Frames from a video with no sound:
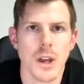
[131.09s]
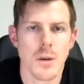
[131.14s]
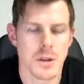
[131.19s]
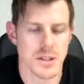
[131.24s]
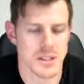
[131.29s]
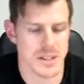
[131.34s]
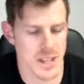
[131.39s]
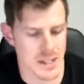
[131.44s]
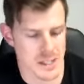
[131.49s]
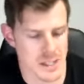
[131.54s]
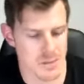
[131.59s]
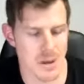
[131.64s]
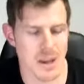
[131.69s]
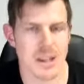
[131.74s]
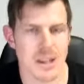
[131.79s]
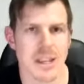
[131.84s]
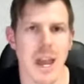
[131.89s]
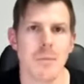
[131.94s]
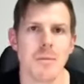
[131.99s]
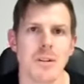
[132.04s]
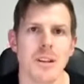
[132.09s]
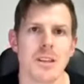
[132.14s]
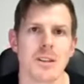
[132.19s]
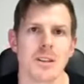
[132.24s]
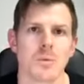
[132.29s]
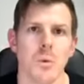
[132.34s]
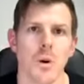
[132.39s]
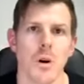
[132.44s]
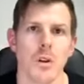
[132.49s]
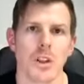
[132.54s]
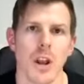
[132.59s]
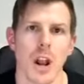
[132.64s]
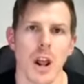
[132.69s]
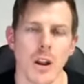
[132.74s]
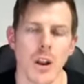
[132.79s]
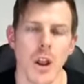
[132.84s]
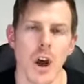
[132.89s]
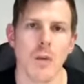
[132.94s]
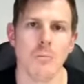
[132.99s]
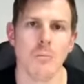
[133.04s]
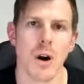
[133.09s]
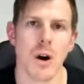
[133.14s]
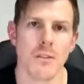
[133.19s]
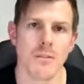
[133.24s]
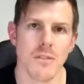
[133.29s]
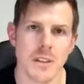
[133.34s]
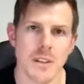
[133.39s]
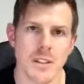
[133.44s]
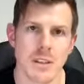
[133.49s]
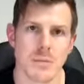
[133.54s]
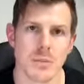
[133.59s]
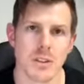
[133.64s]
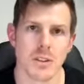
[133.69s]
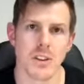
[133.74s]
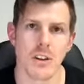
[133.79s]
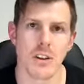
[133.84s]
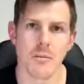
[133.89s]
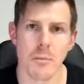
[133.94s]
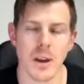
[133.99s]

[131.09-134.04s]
My son's about to come into this world. And I know by investing myself,